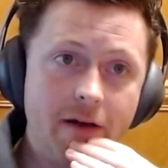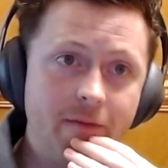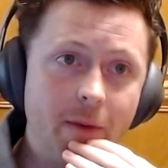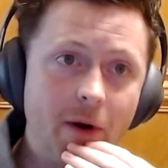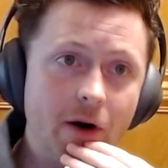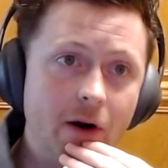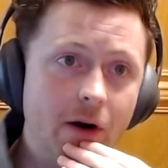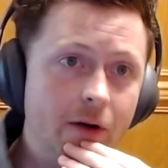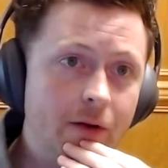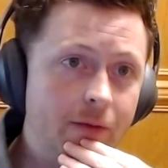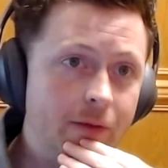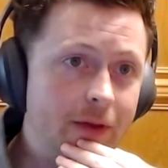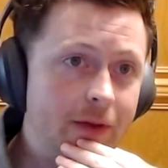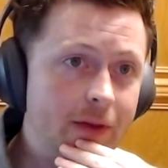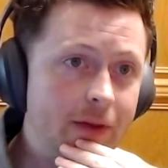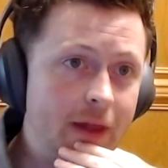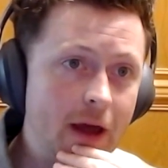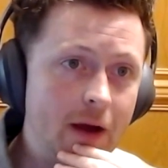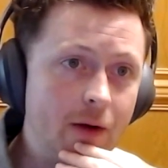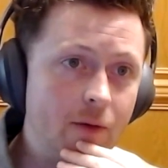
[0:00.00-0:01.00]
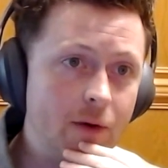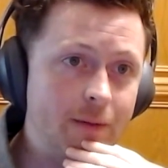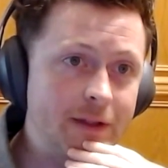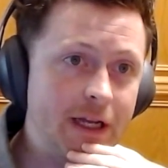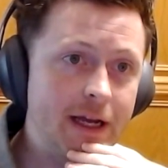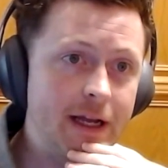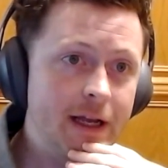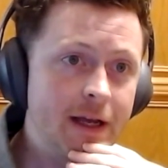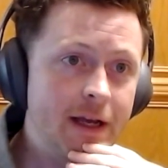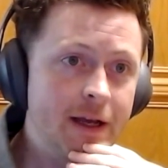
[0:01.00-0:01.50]
on the header, the
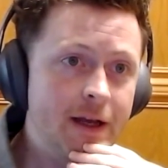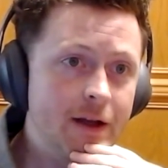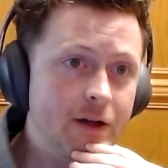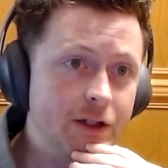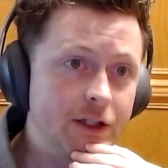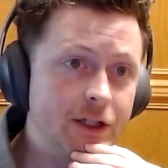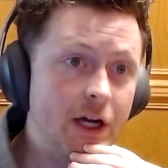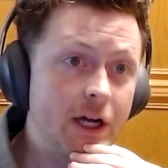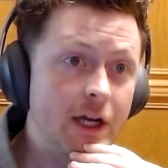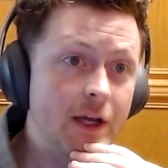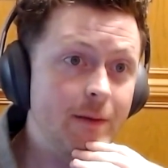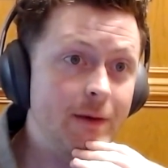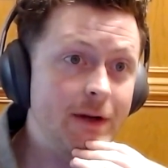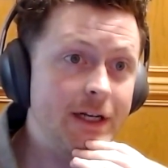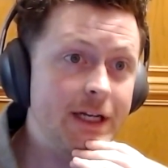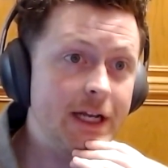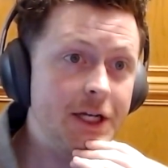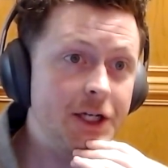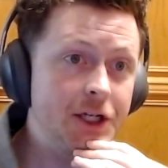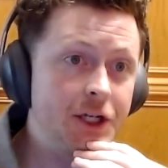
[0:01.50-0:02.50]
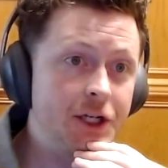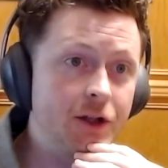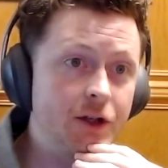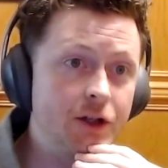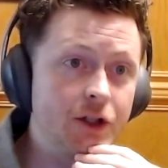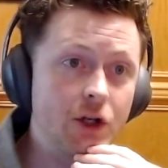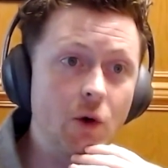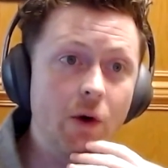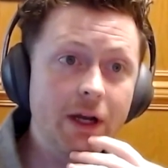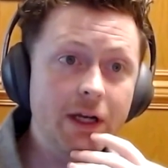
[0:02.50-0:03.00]
nav bar on that website.